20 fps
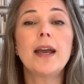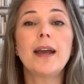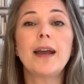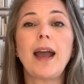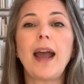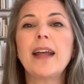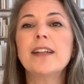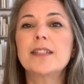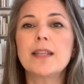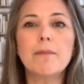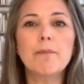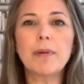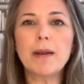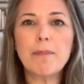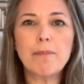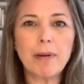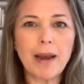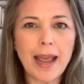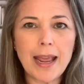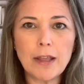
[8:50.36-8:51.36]
and simply
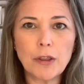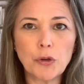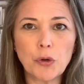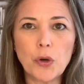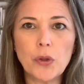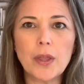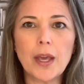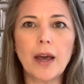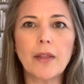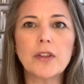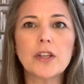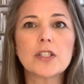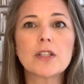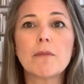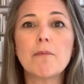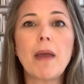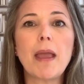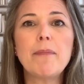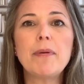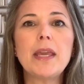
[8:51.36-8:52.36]
play through the others
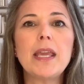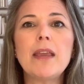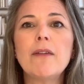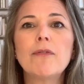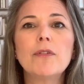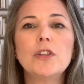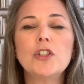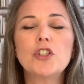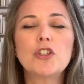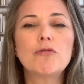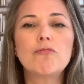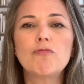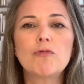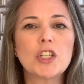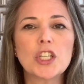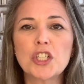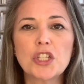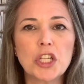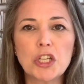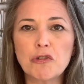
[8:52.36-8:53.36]
and maybe even
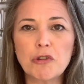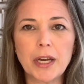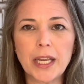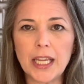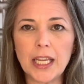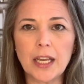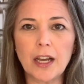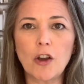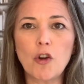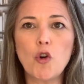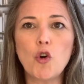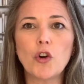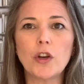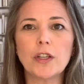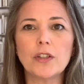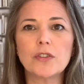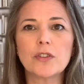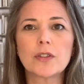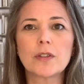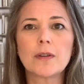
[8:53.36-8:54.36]
just the trickier
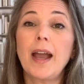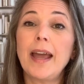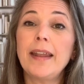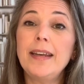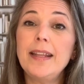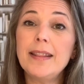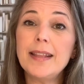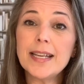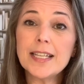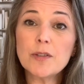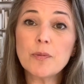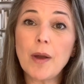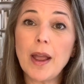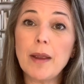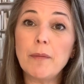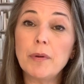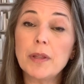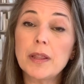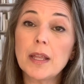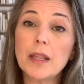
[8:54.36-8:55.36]
corners. And in this
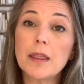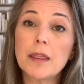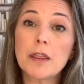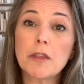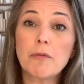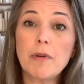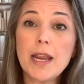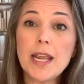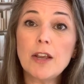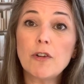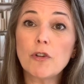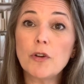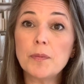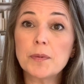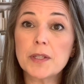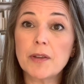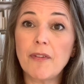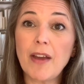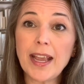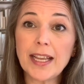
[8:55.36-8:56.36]
way, with the 3
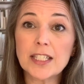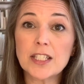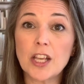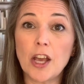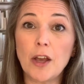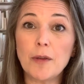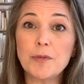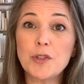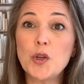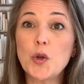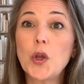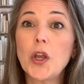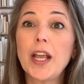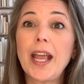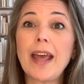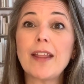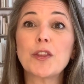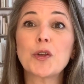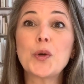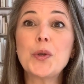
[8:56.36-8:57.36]
groups of excerpts, you can
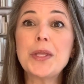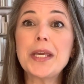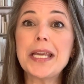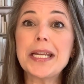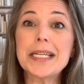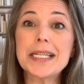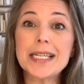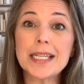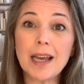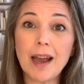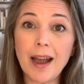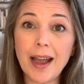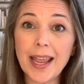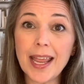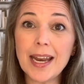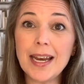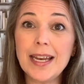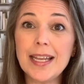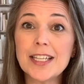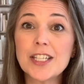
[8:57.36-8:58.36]
get through the
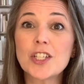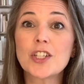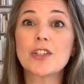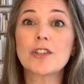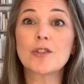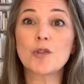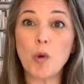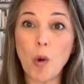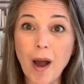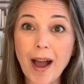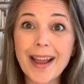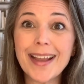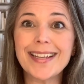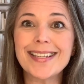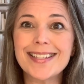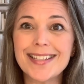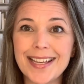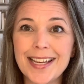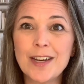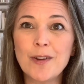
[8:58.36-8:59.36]
entire list
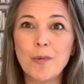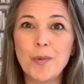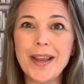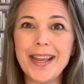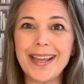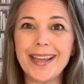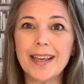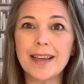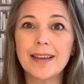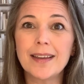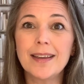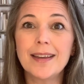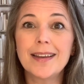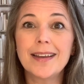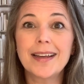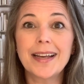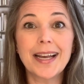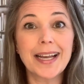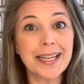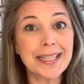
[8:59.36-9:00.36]
twice in a week
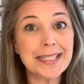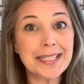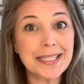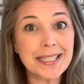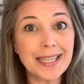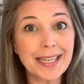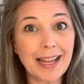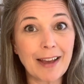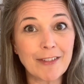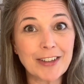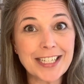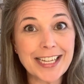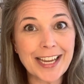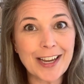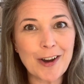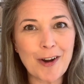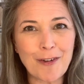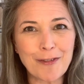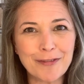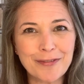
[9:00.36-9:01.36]
and still have a
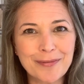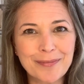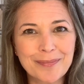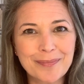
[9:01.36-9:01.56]
day off.